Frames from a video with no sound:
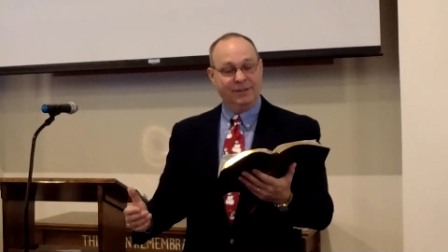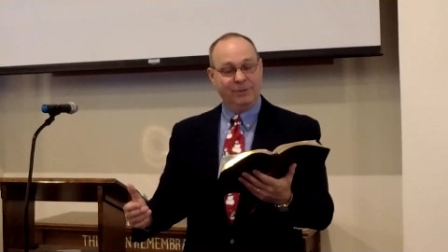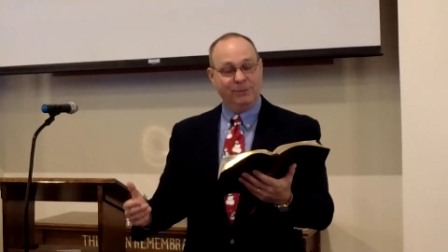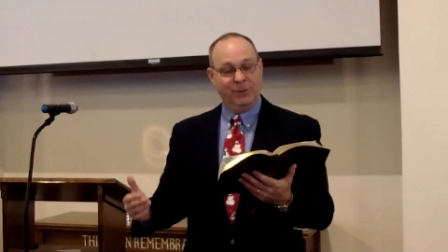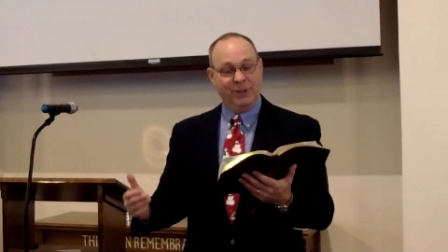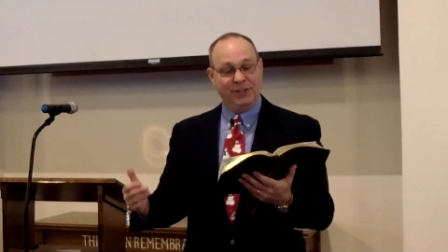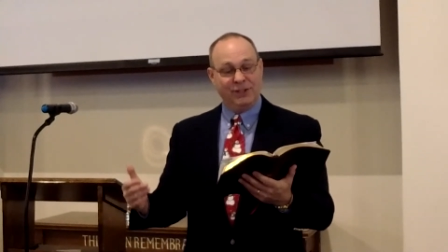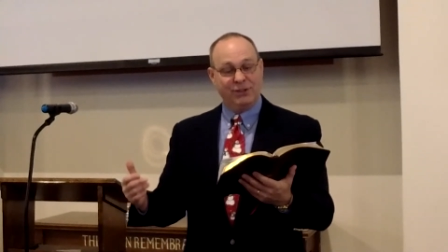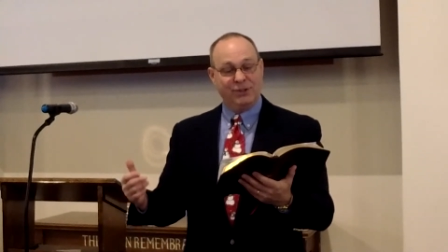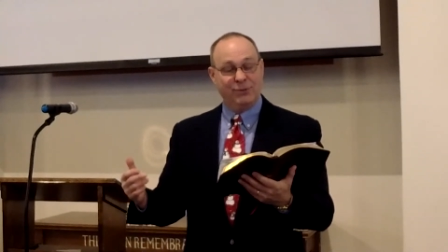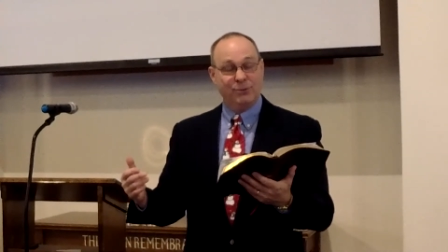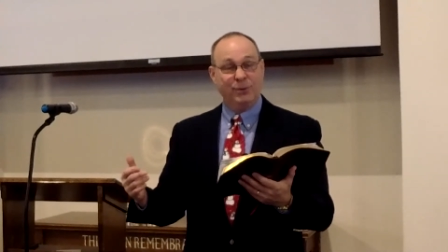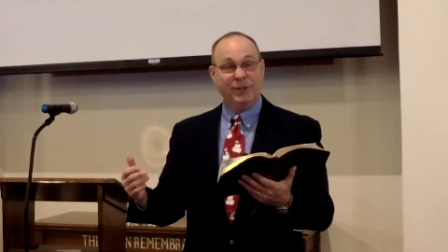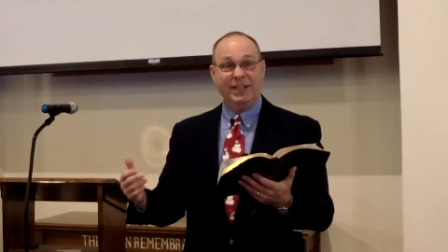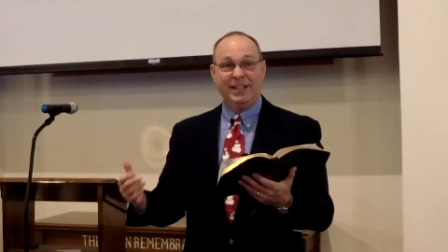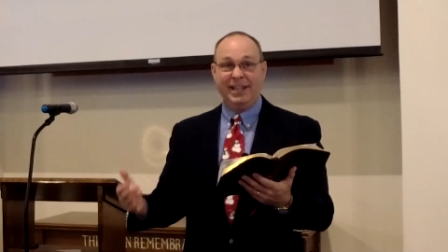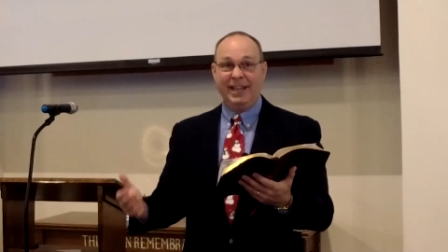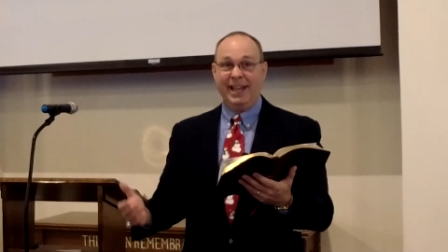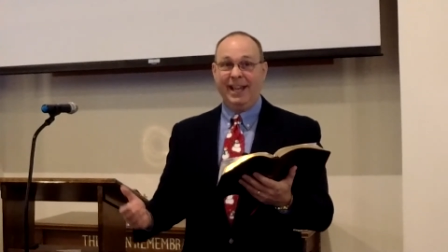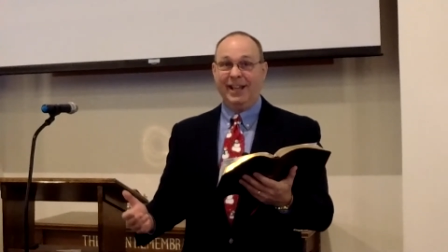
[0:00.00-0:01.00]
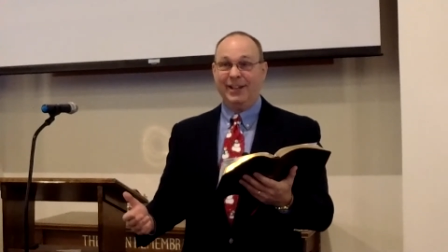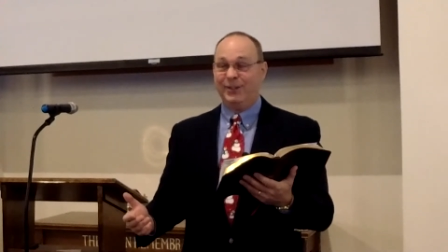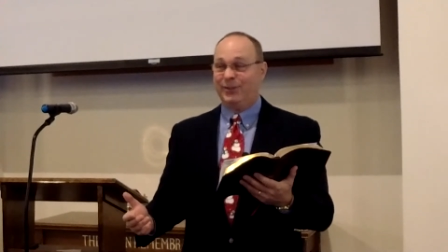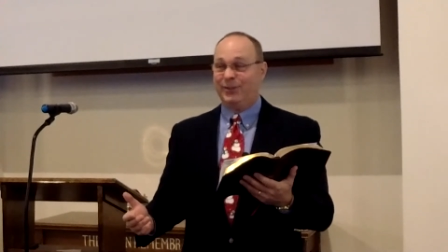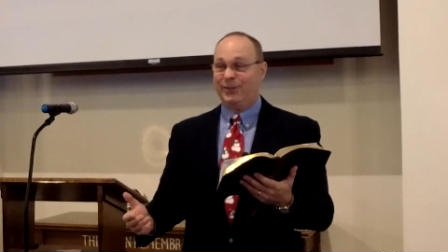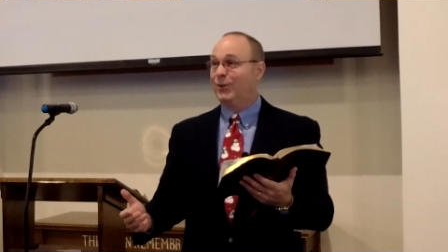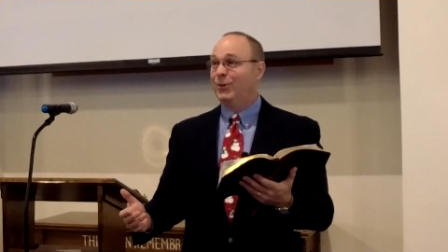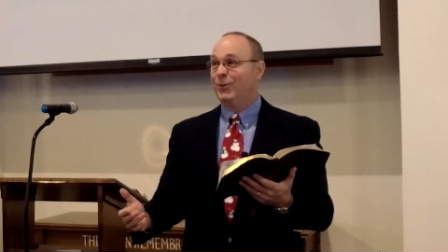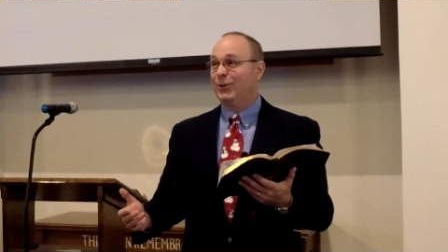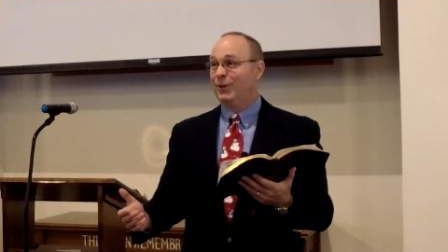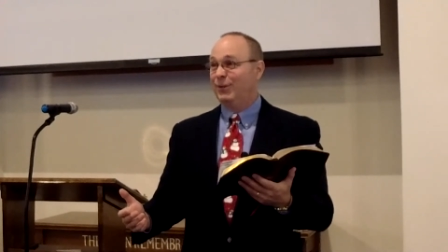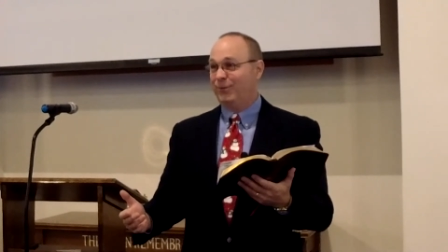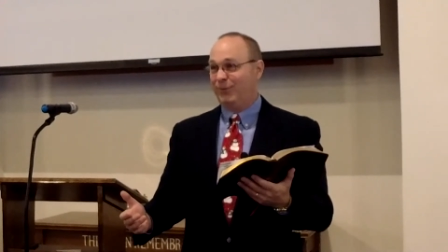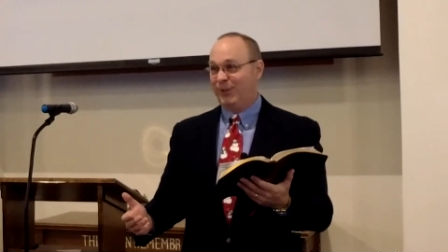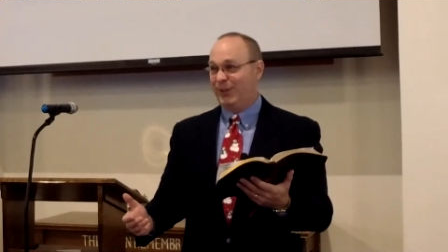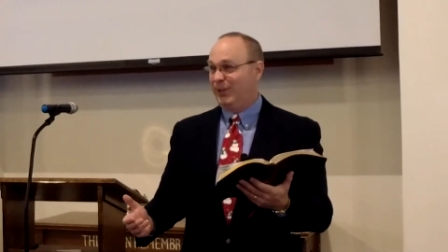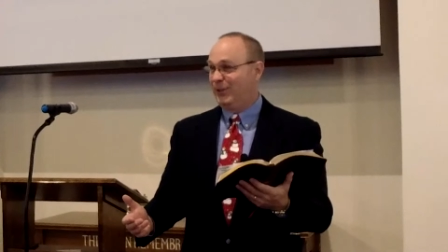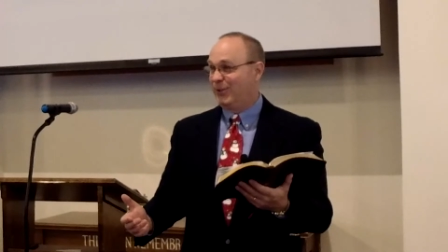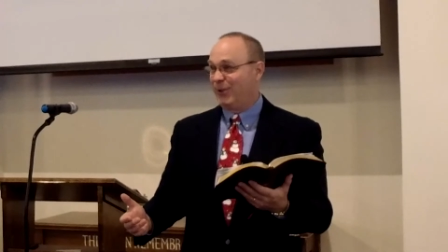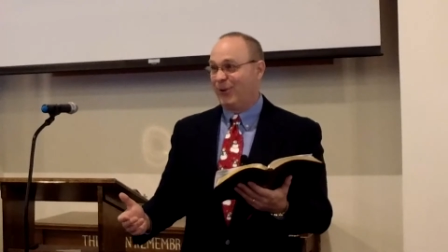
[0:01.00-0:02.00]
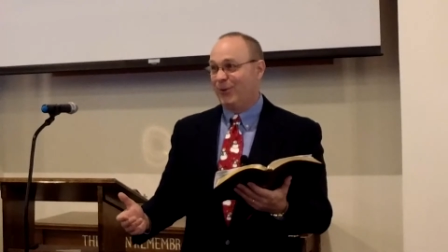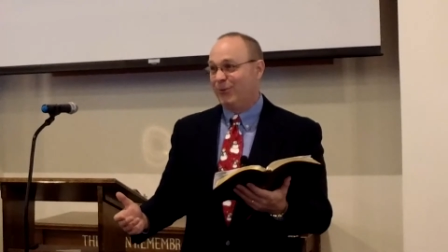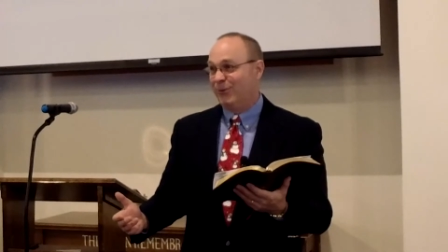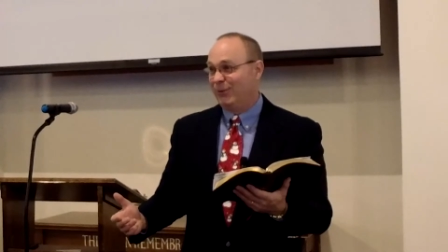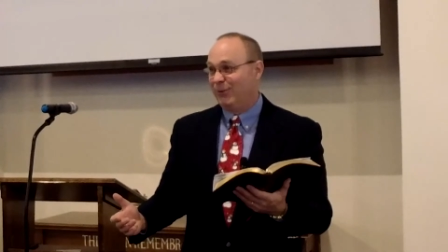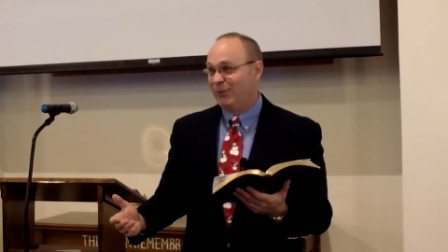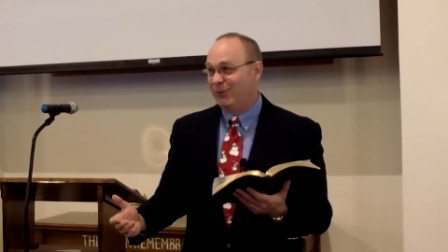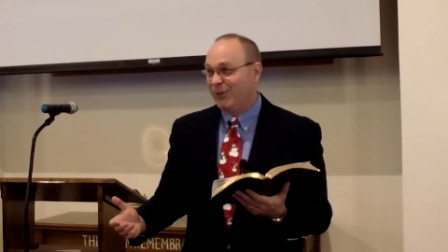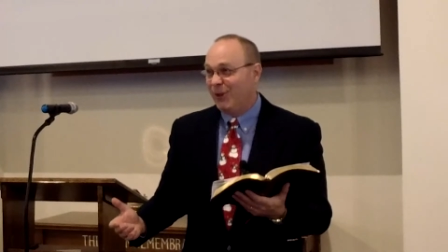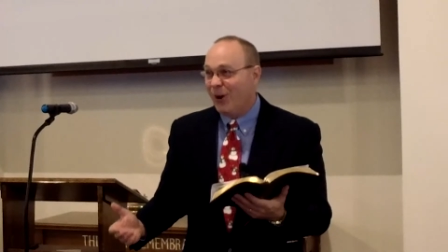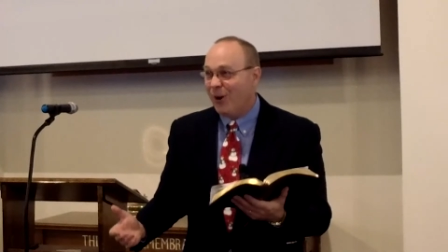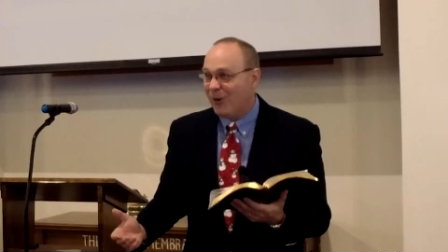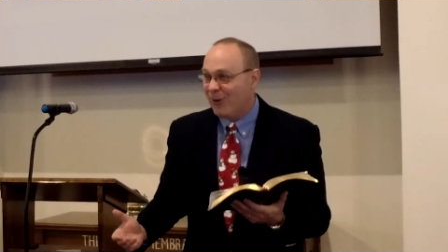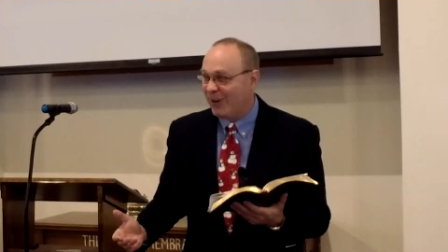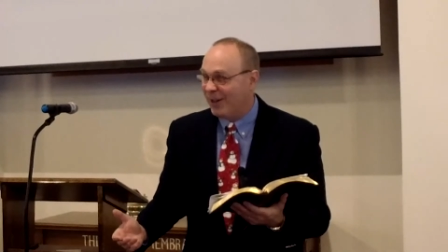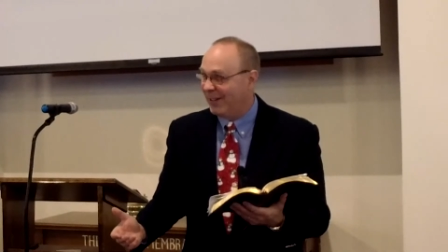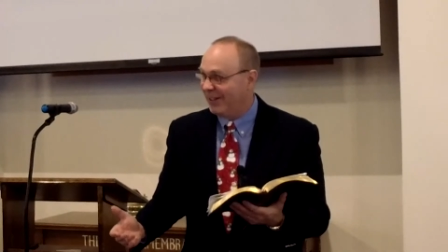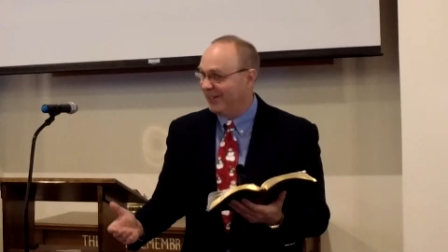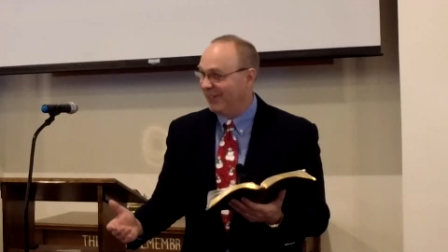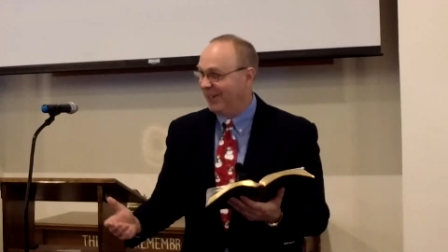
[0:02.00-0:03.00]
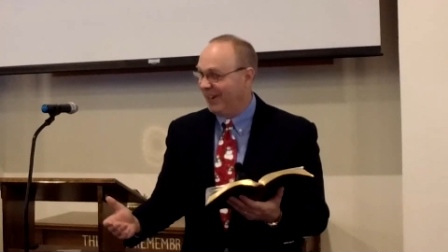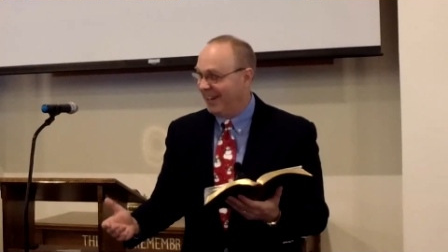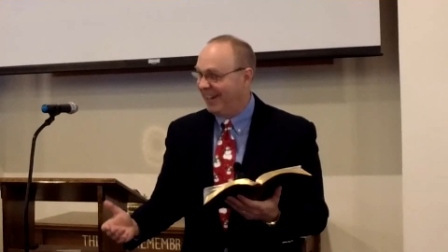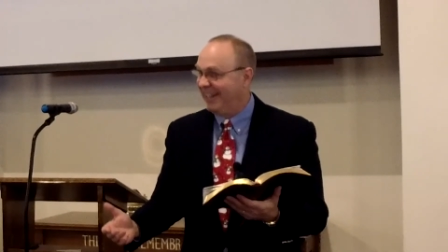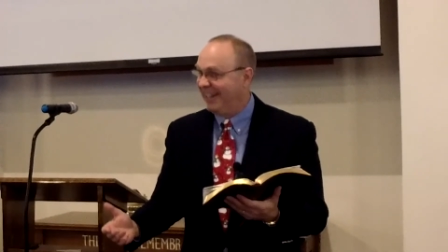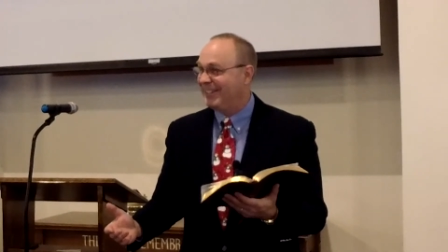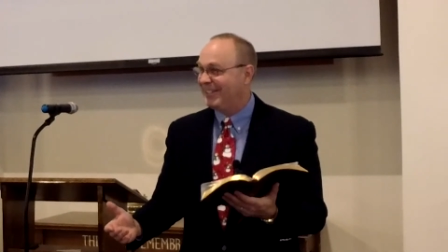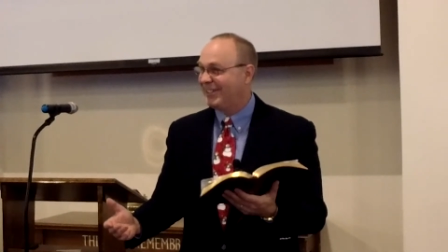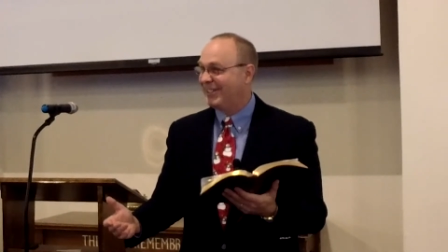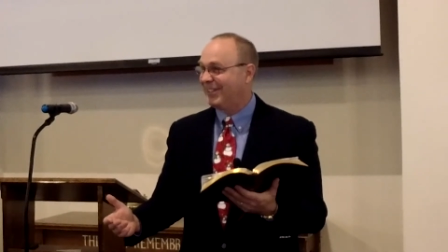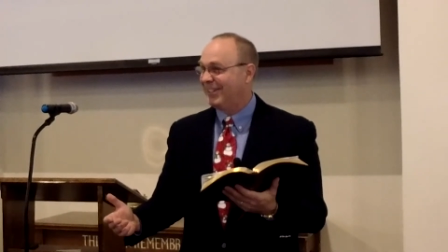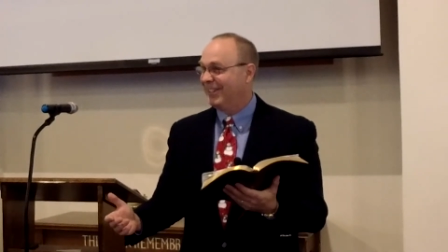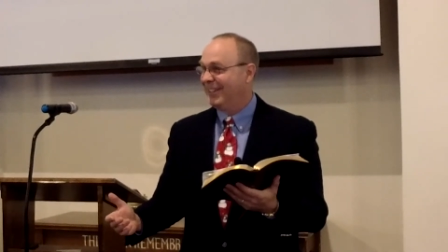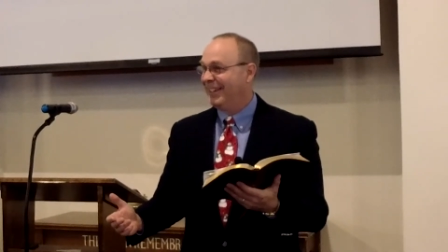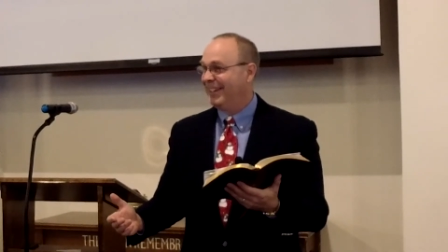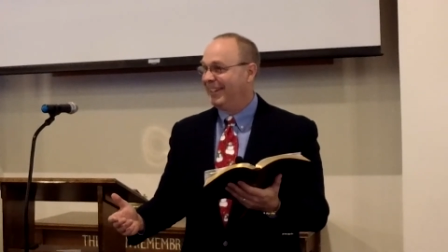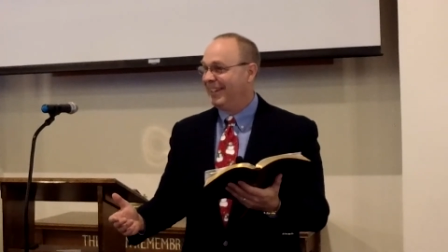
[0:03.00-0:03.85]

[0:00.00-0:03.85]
which we can't do if we don't know it, right?